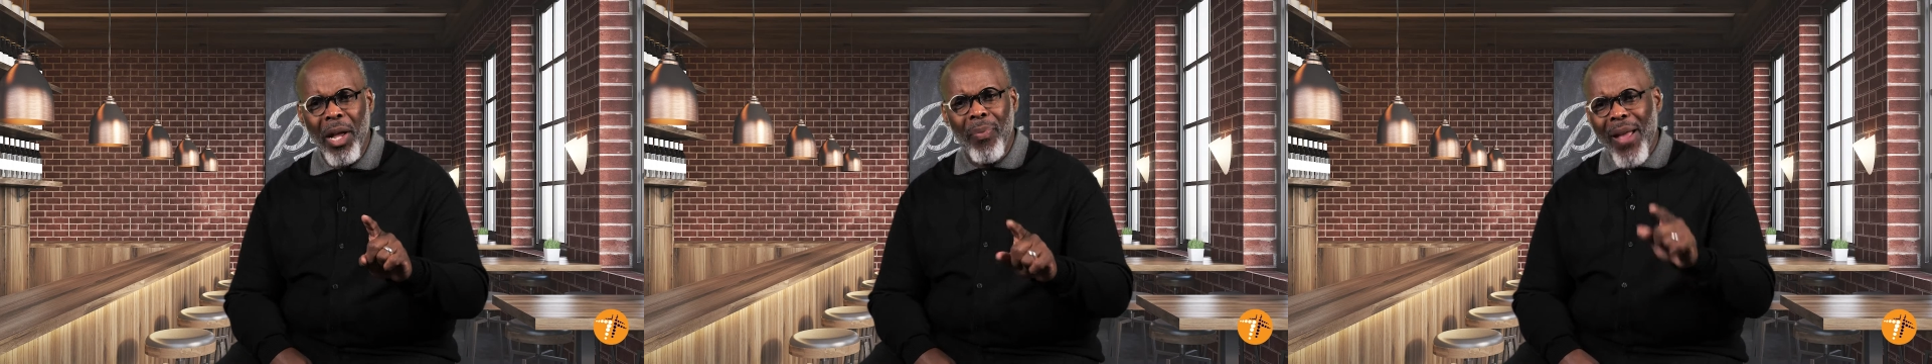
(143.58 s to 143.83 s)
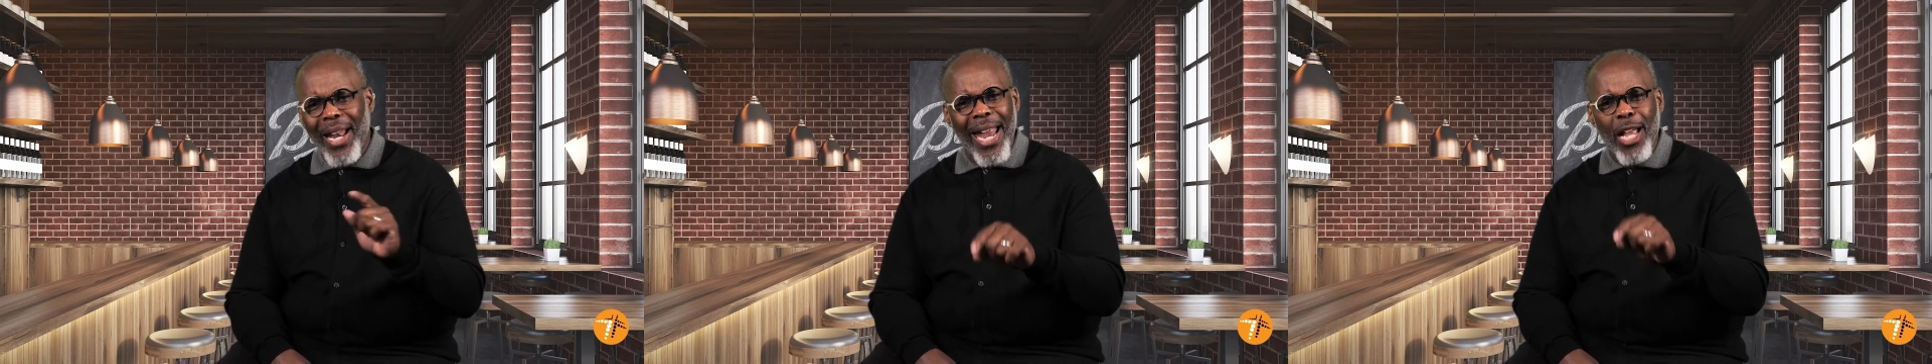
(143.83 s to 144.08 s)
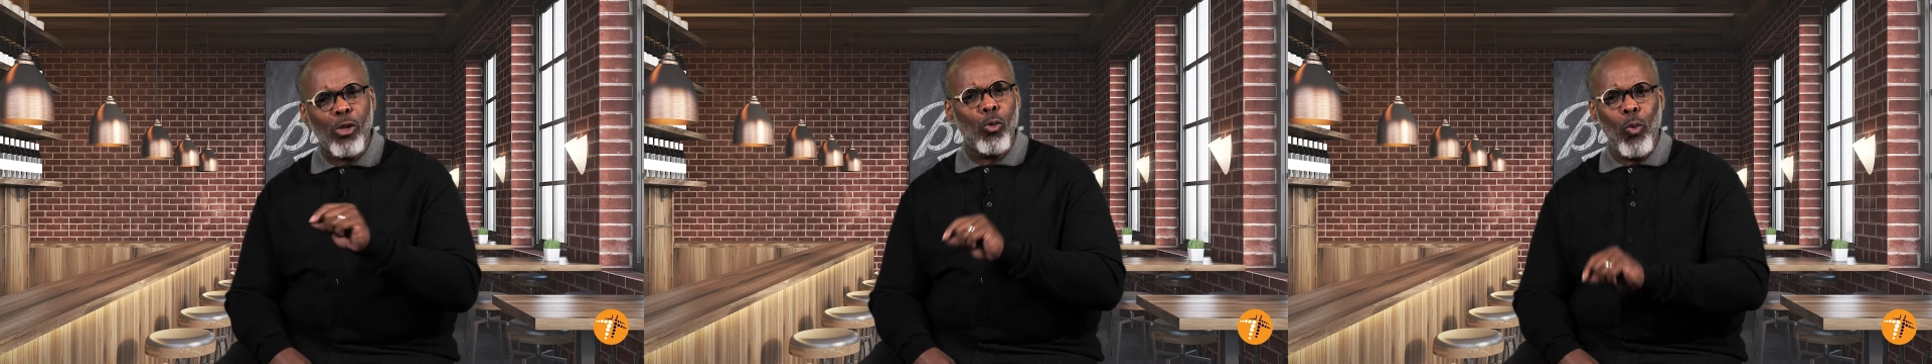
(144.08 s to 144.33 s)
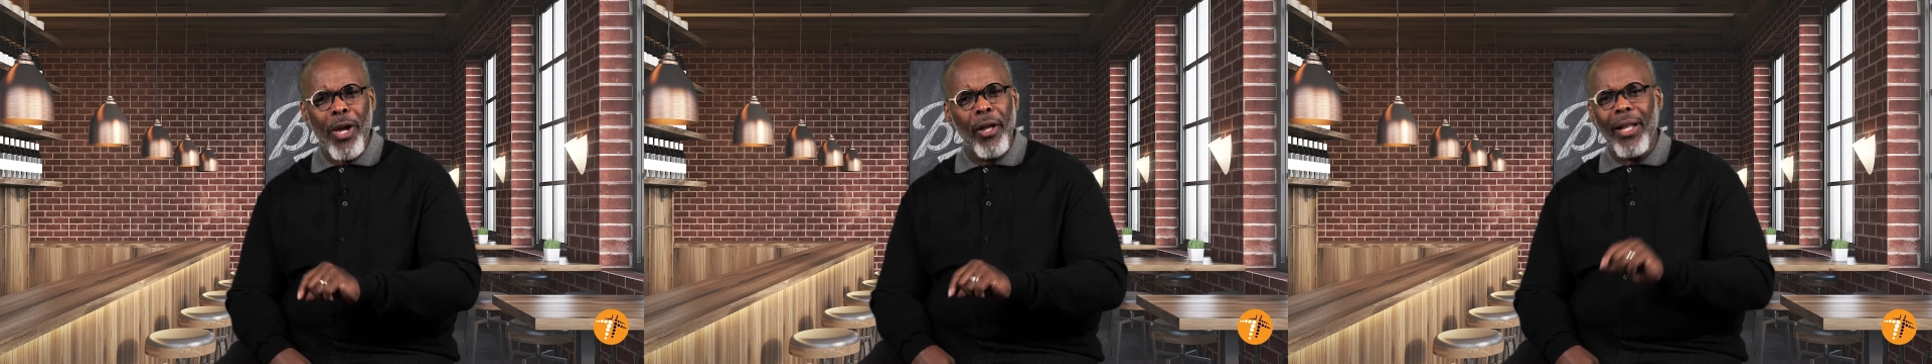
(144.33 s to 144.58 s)
that His
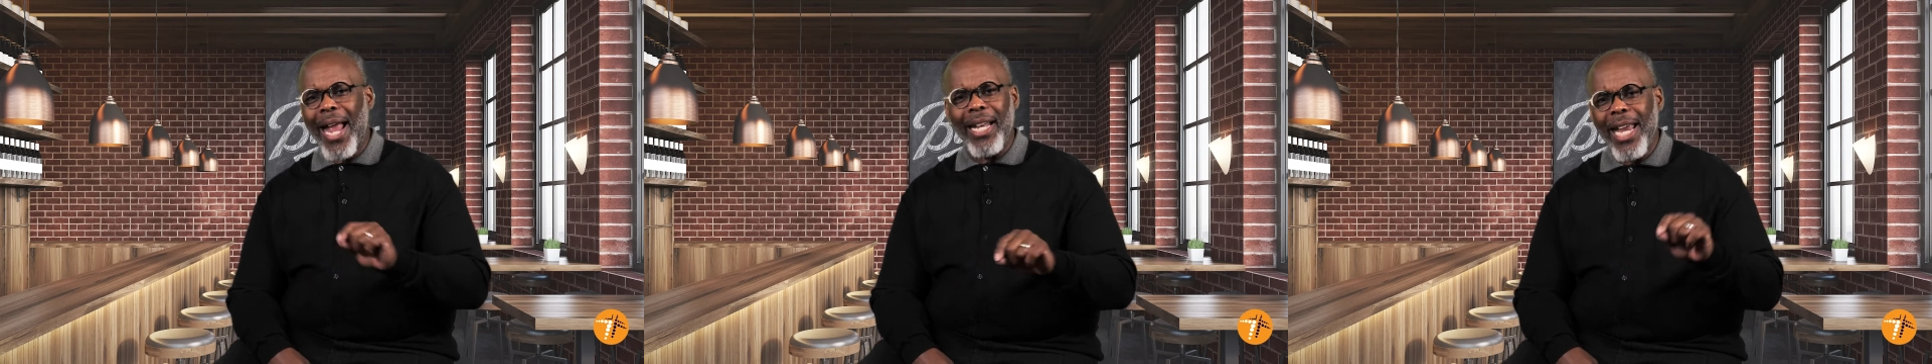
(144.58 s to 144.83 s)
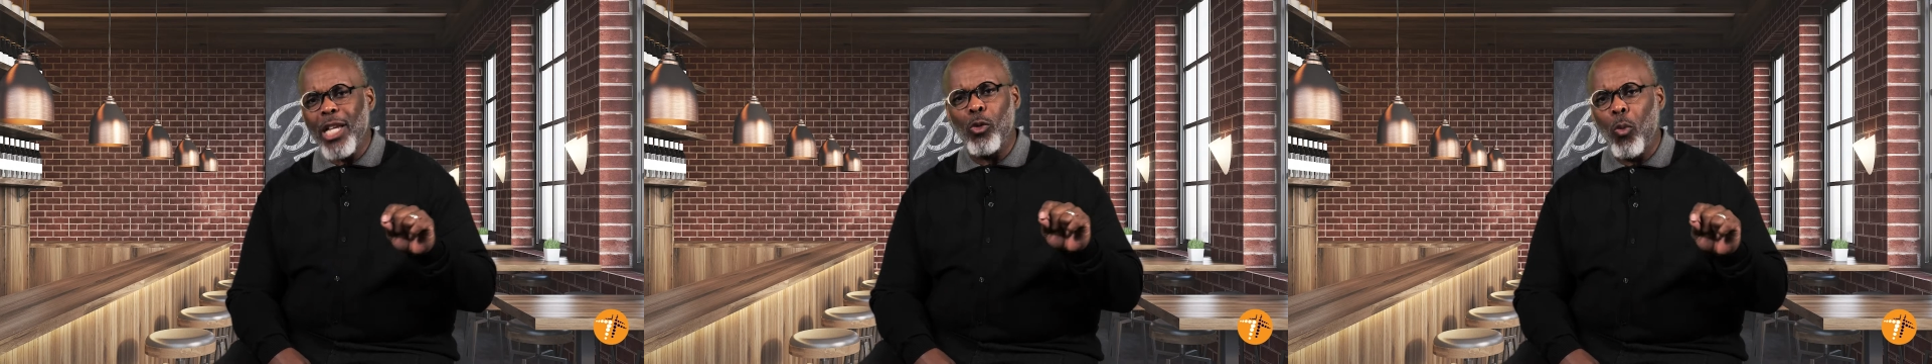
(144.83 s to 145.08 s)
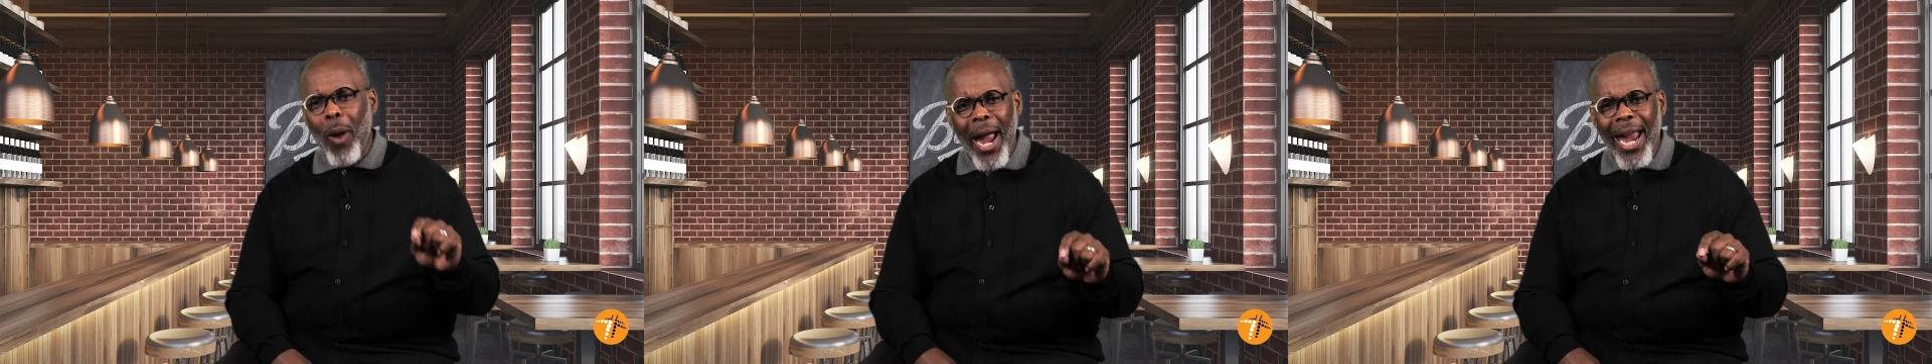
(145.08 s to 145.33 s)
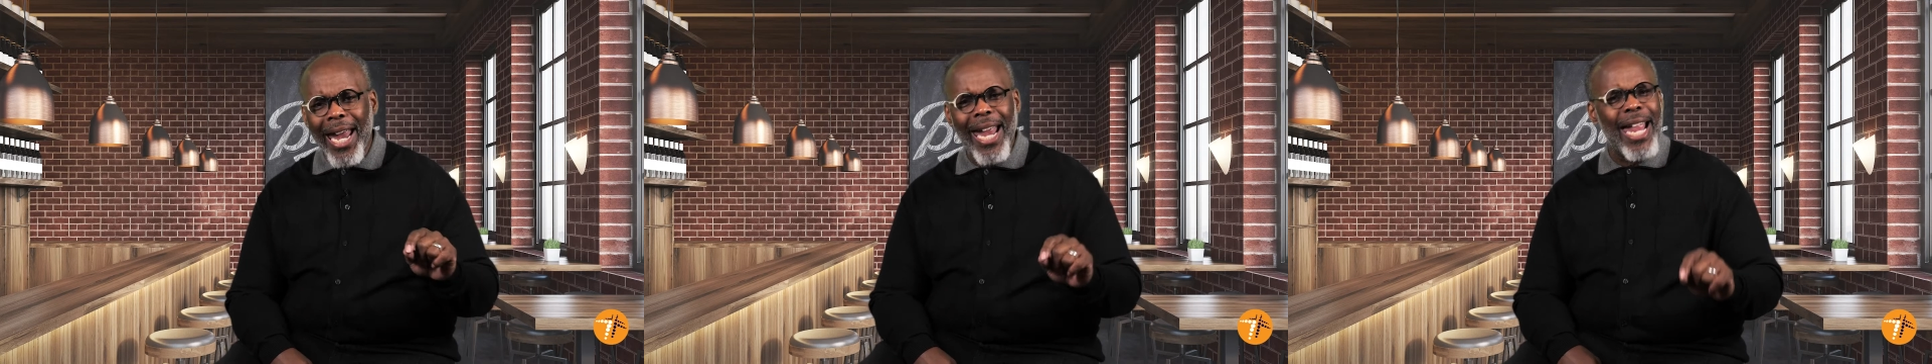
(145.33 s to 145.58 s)
will and His
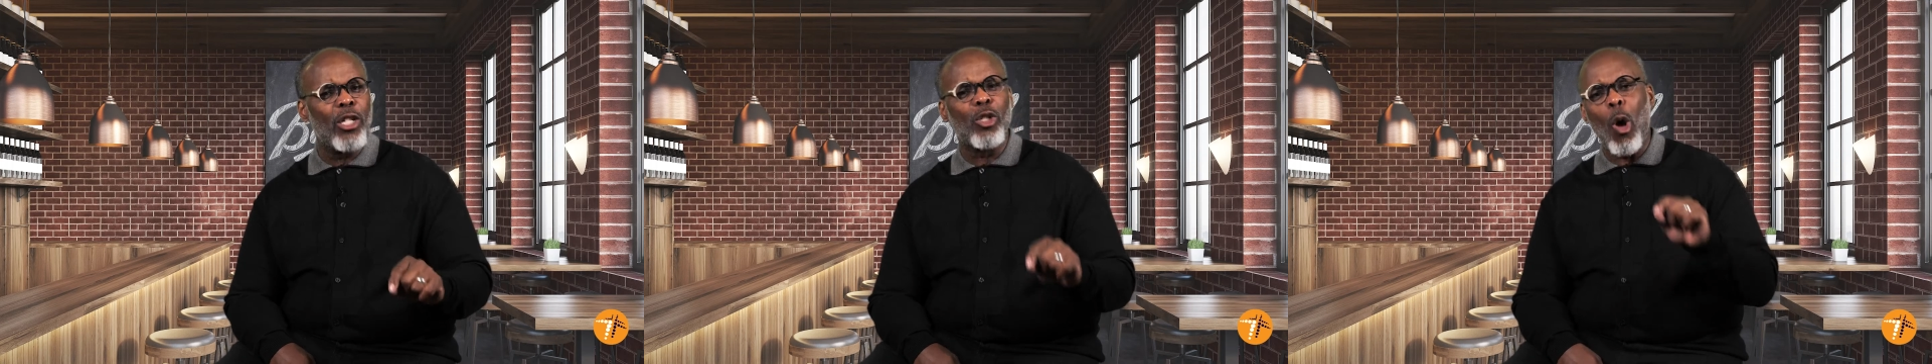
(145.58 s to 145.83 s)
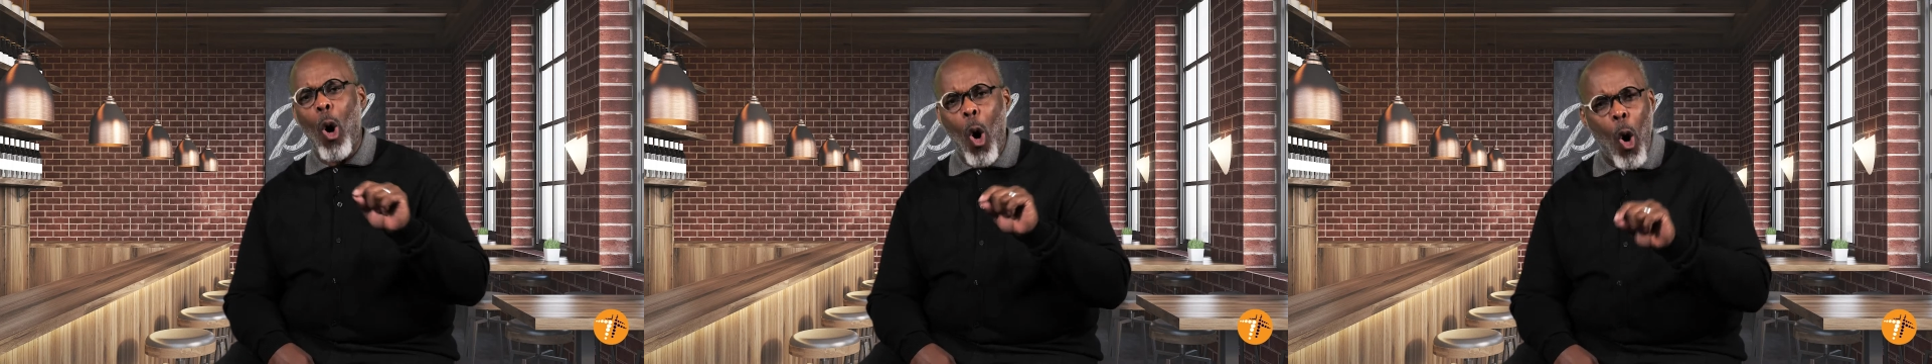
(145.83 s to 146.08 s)
way is the